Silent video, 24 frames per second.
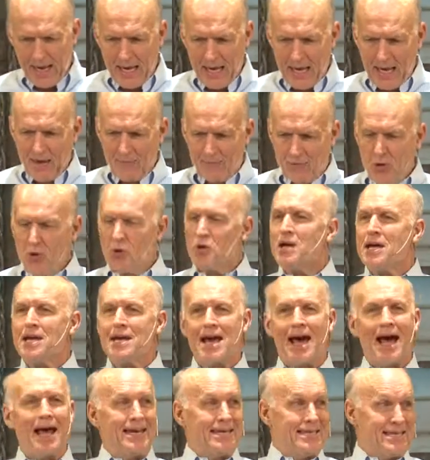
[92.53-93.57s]
If you can
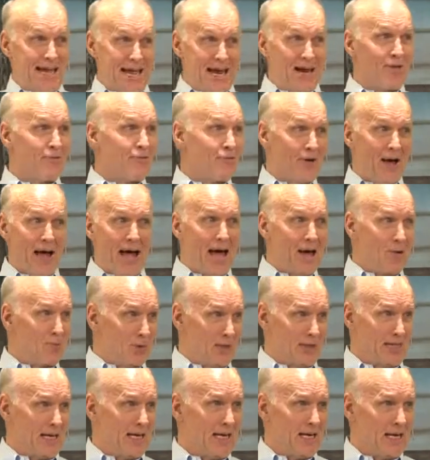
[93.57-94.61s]
identify
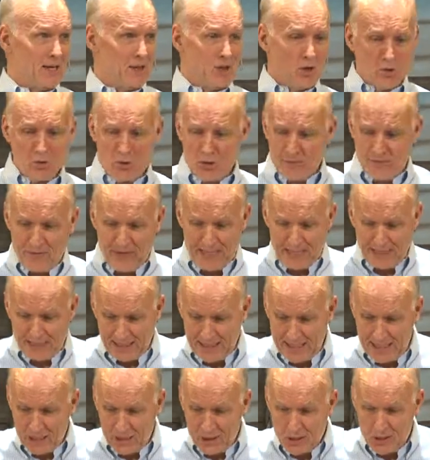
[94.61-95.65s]
with any of those
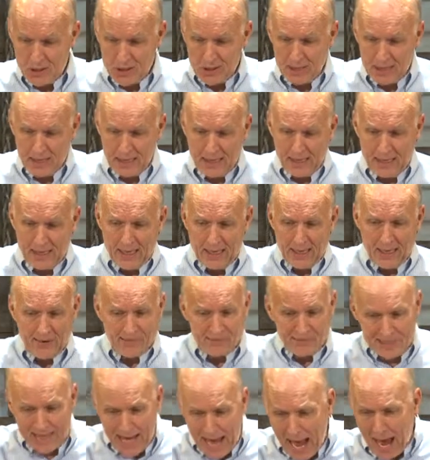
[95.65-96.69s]
feelings
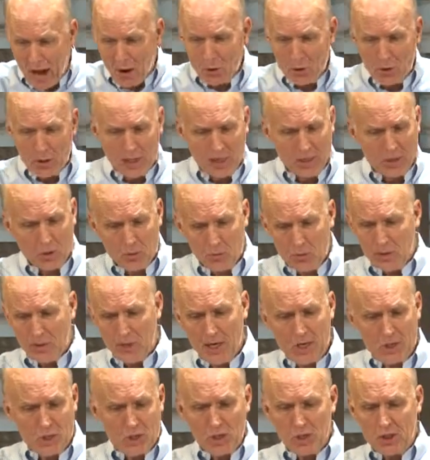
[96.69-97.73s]
of doubt in your
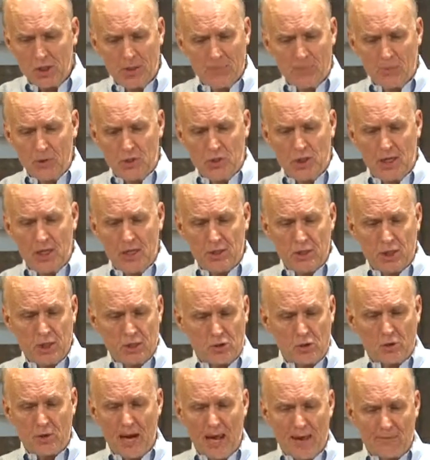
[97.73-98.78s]
relationship with
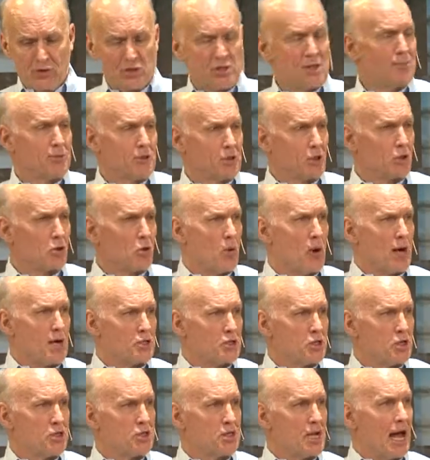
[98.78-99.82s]
Jesus or have similar
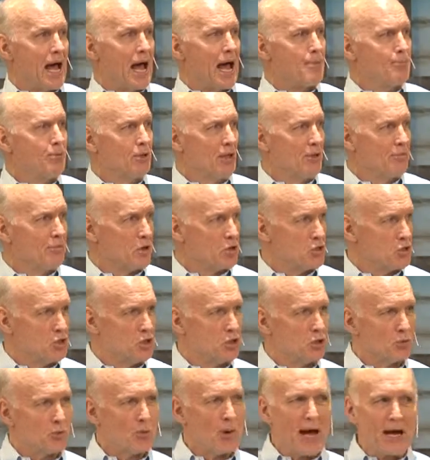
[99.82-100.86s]
questions, I believe there's
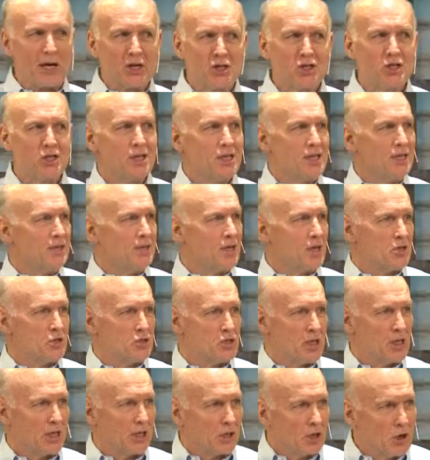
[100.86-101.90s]
direction,
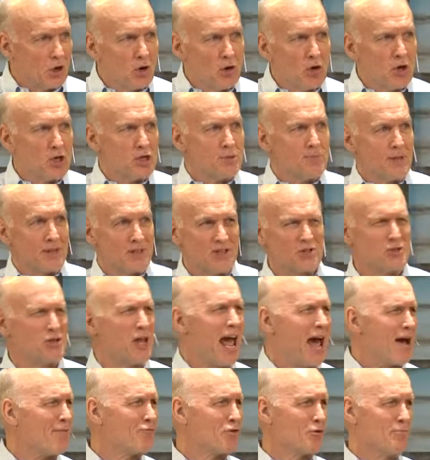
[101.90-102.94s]
there's encouragement, there's
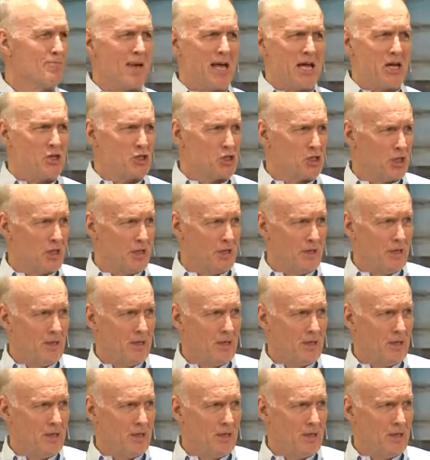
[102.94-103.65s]
affirmation